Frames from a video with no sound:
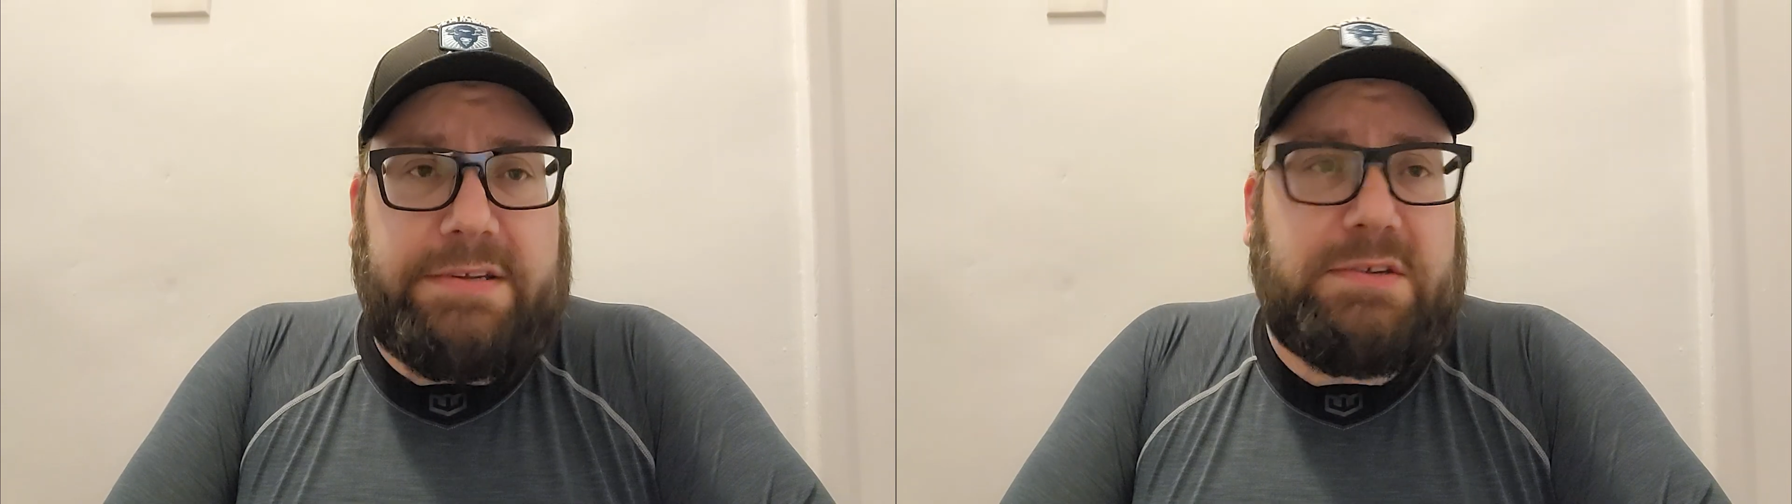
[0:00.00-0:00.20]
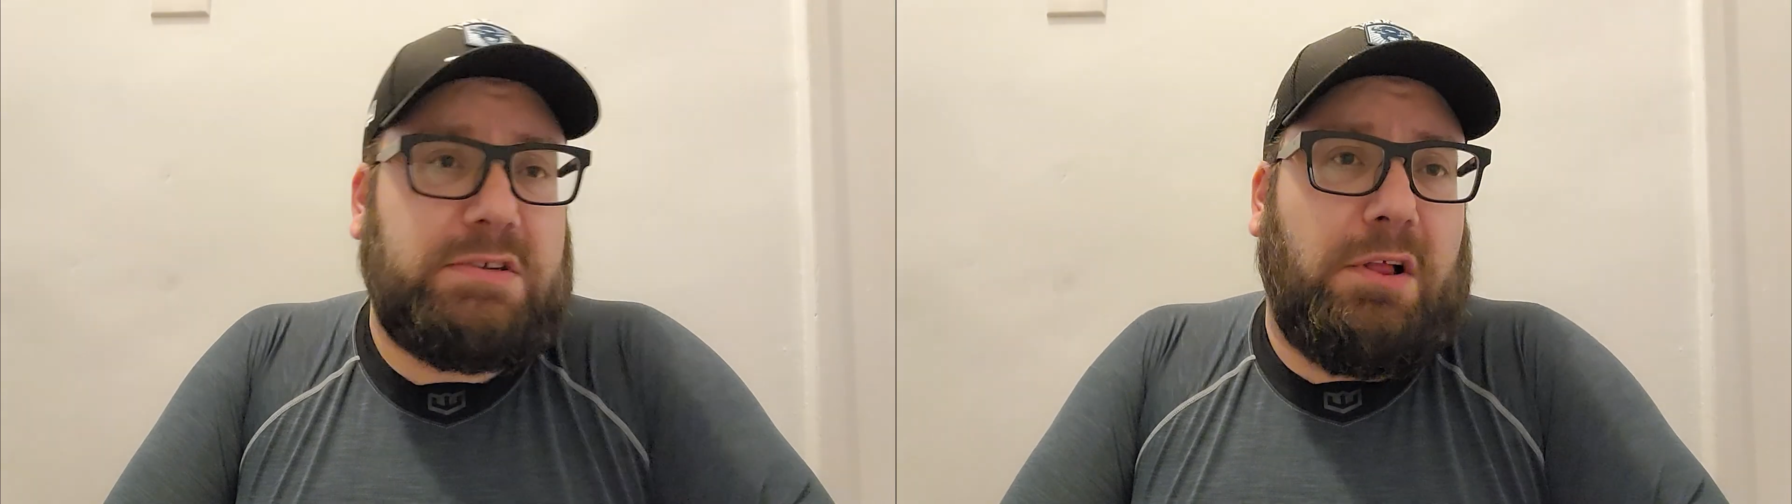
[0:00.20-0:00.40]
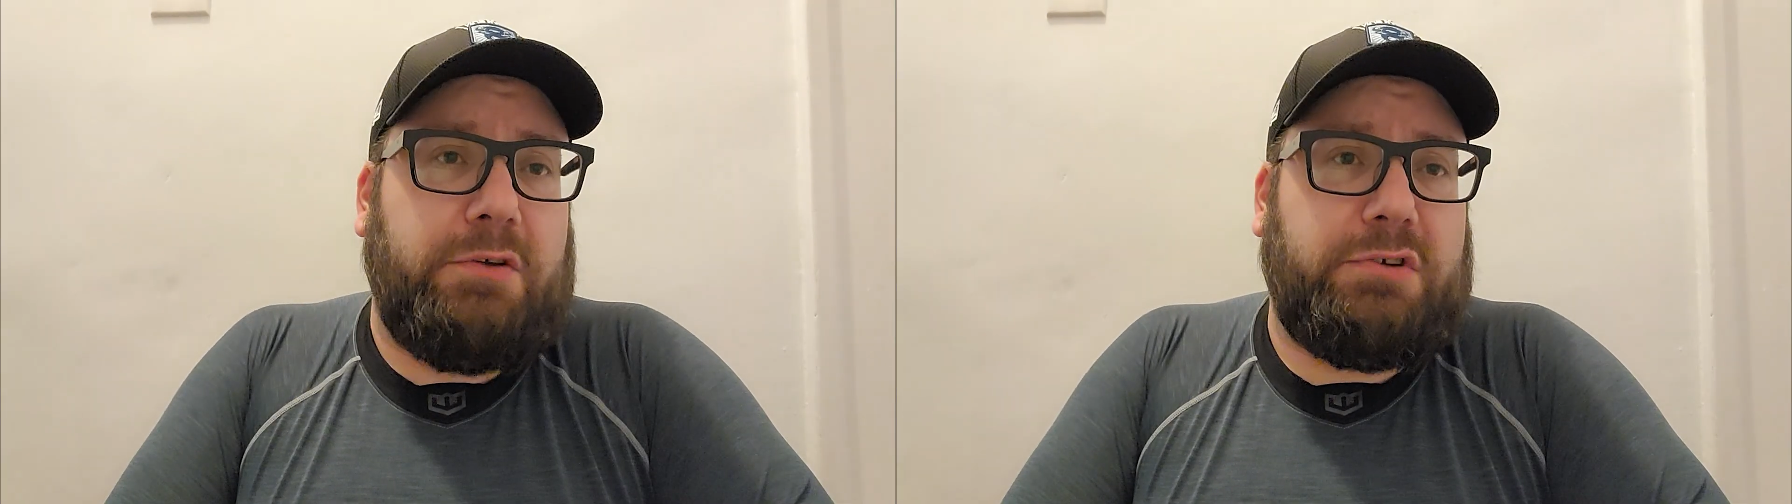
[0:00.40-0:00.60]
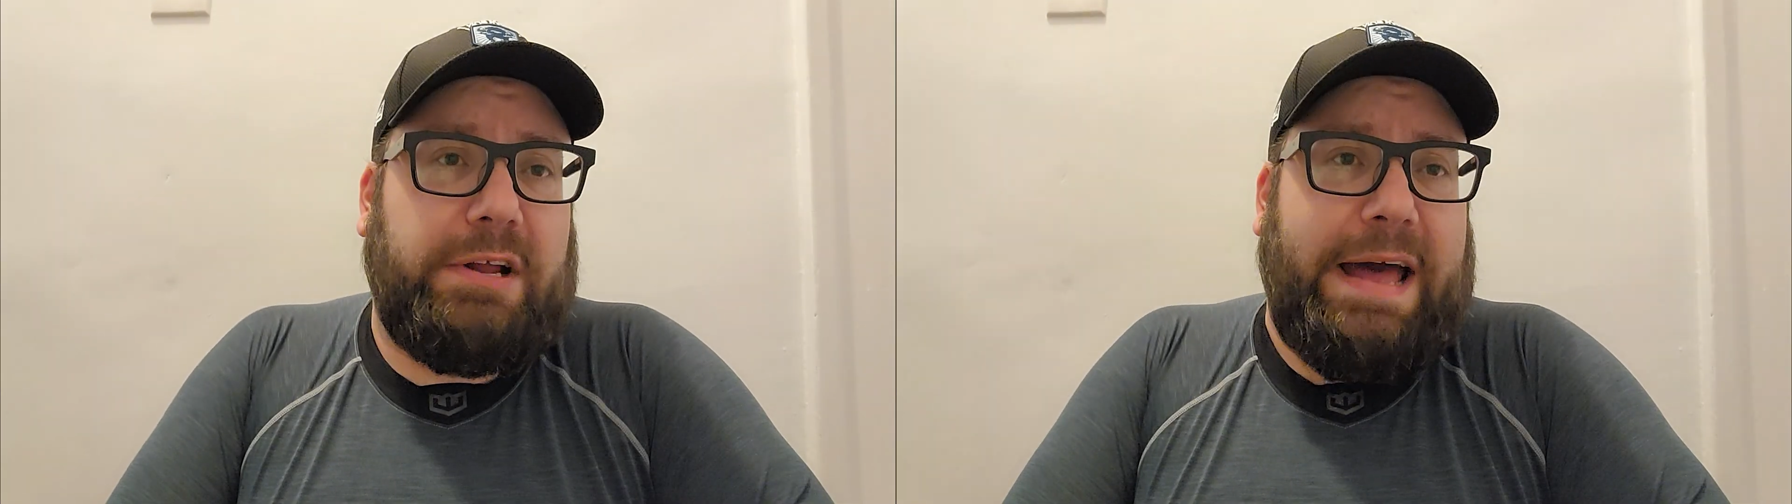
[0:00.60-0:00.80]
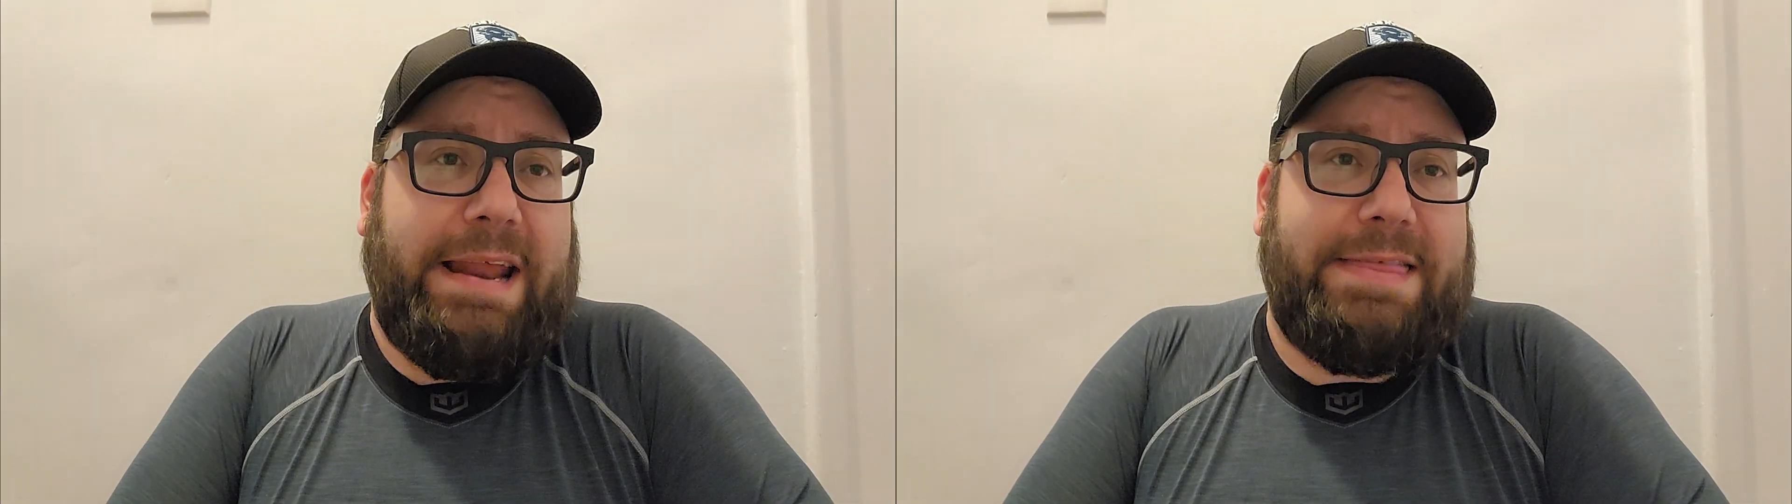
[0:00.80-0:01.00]
This is closer to
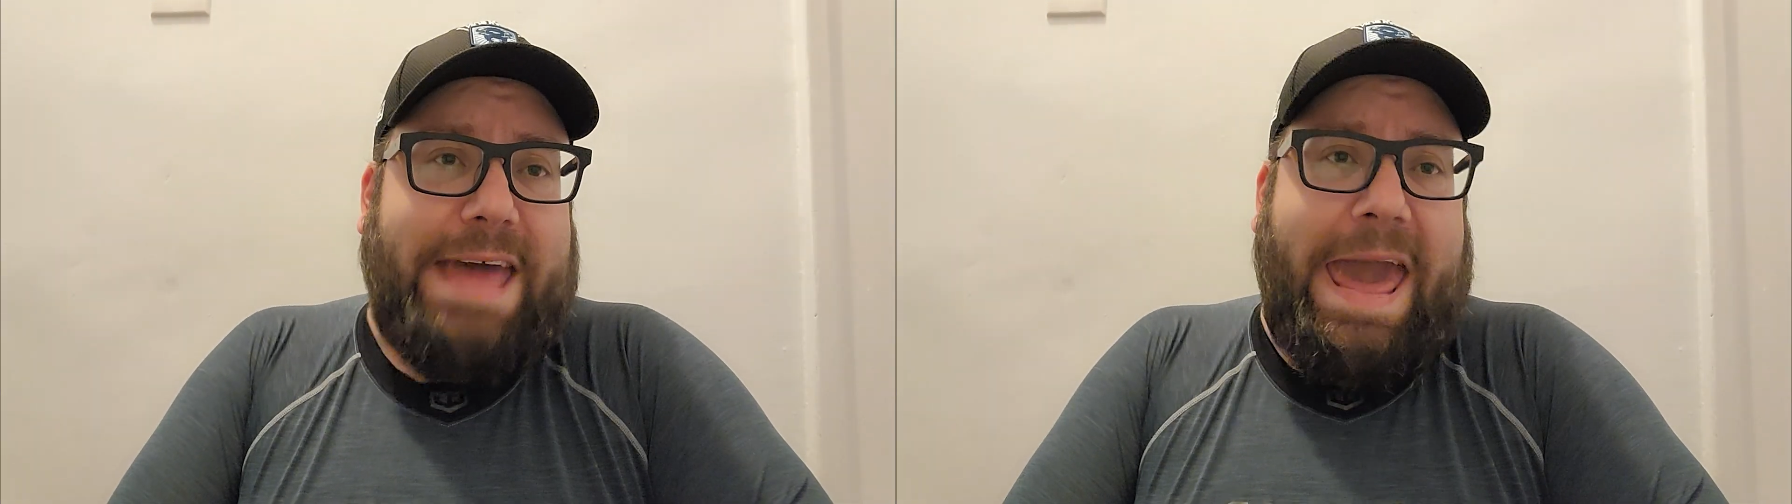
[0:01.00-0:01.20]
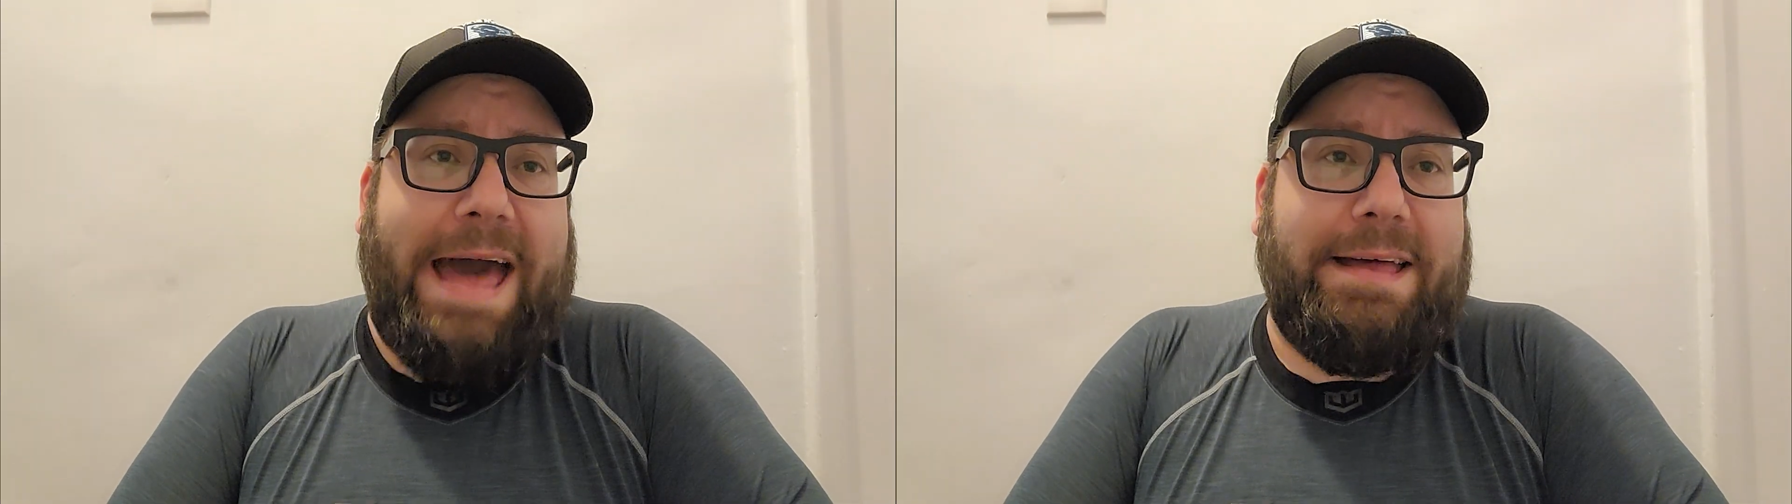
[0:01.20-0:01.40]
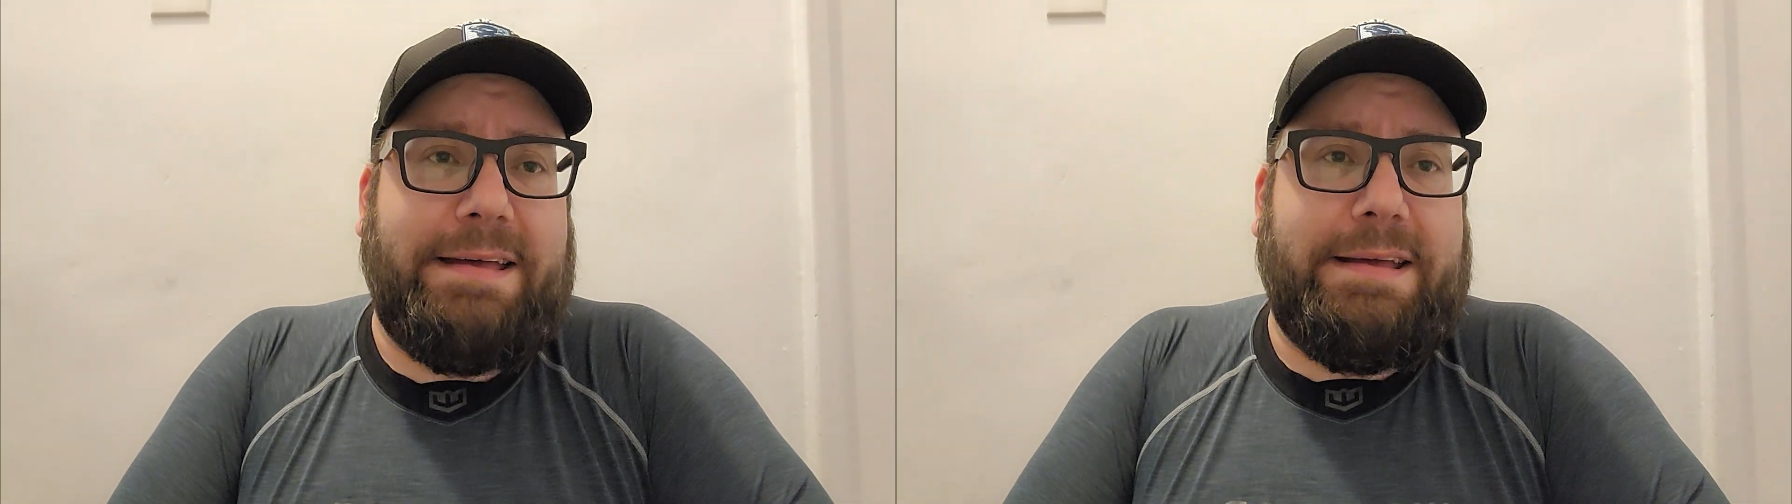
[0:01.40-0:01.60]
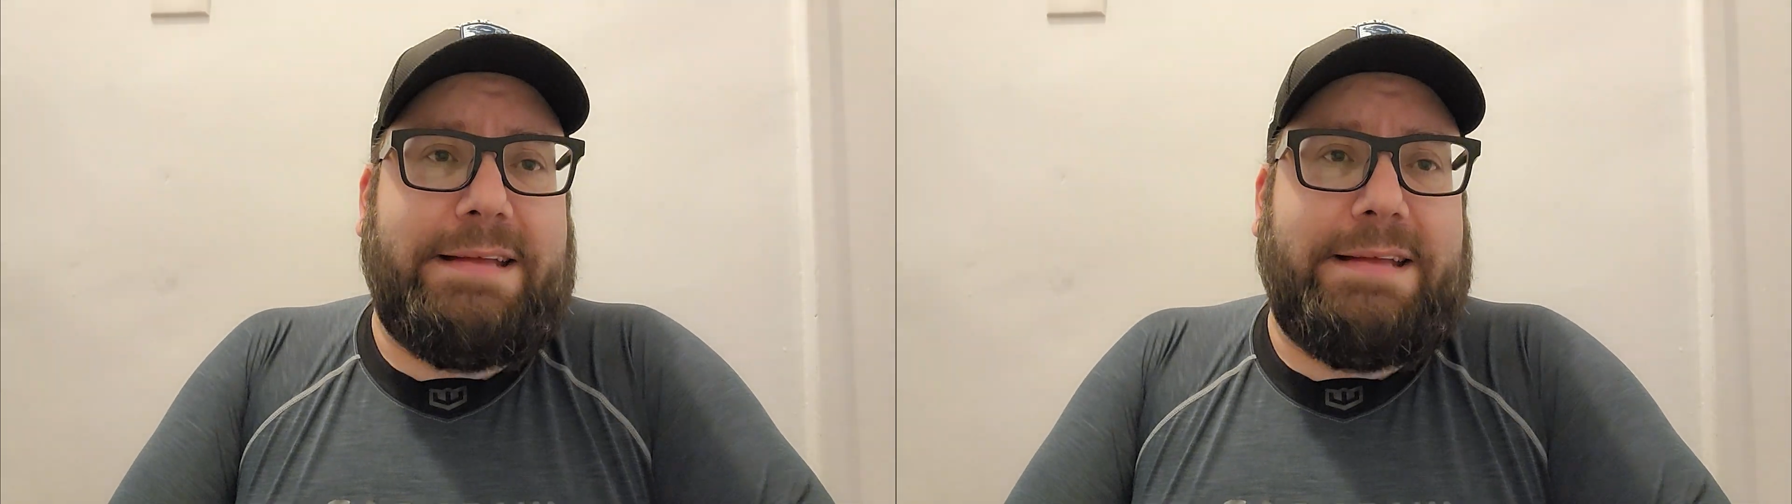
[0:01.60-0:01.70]
kind of that.